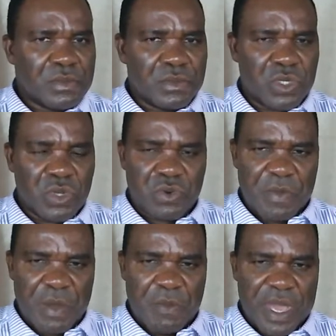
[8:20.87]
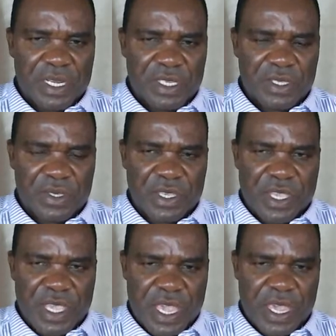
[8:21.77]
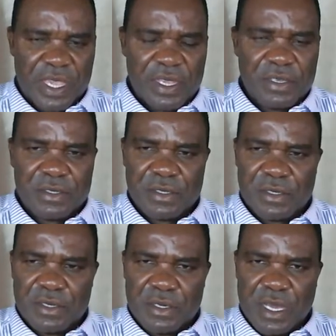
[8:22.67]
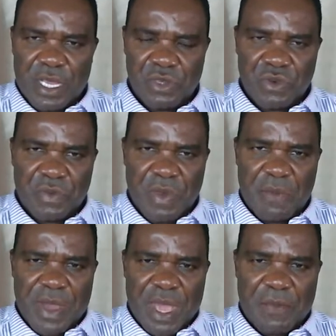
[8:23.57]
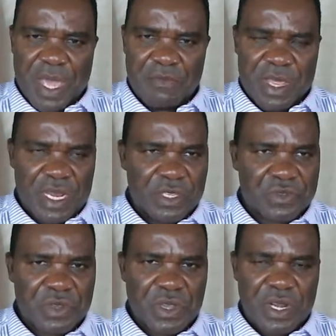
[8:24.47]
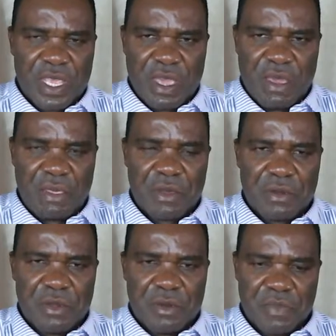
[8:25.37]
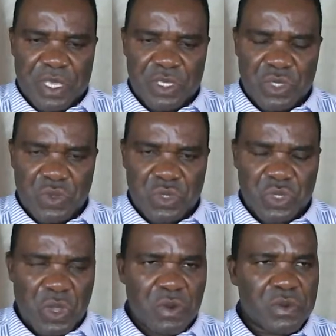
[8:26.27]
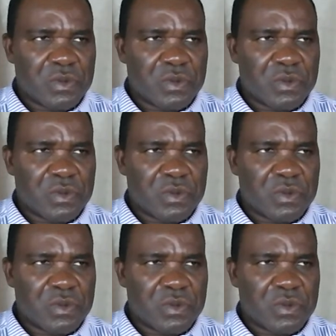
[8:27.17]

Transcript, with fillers: to remember this year and to remember my ministry on the earth, please do so.